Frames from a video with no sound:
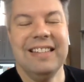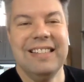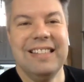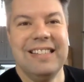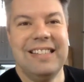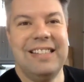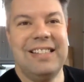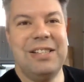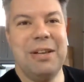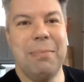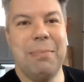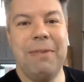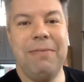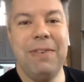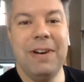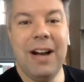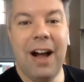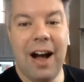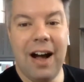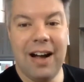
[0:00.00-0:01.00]
So my
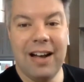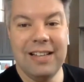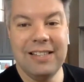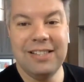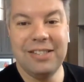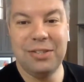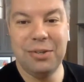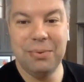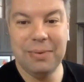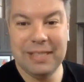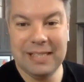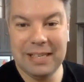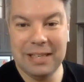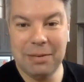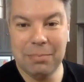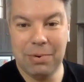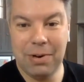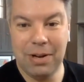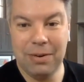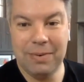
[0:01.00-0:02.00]
friend Hans, who was in the
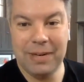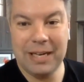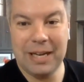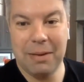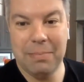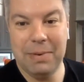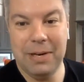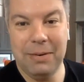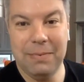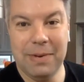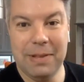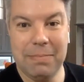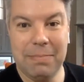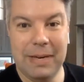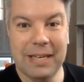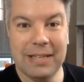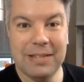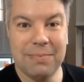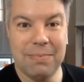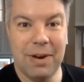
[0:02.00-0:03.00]
Broadway company with me,
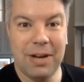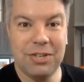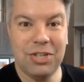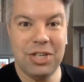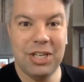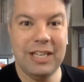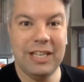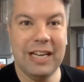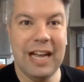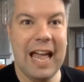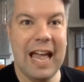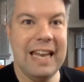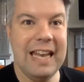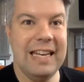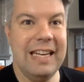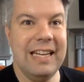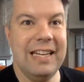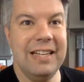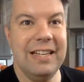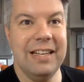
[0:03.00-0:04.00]
is watching, and
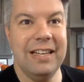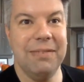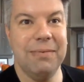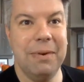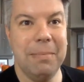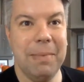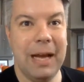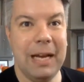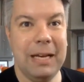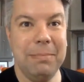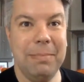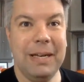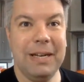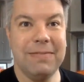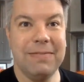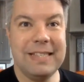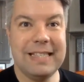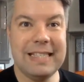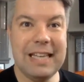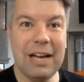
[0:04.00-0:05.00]
he reminded me of
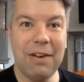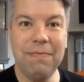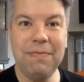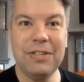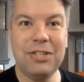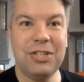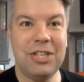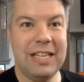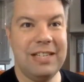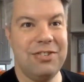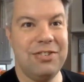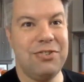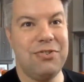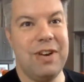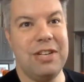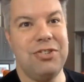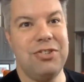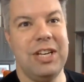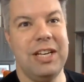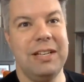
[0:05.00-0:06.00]
selfishly
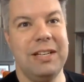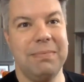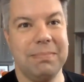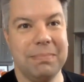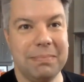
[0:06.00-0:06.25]
stretching.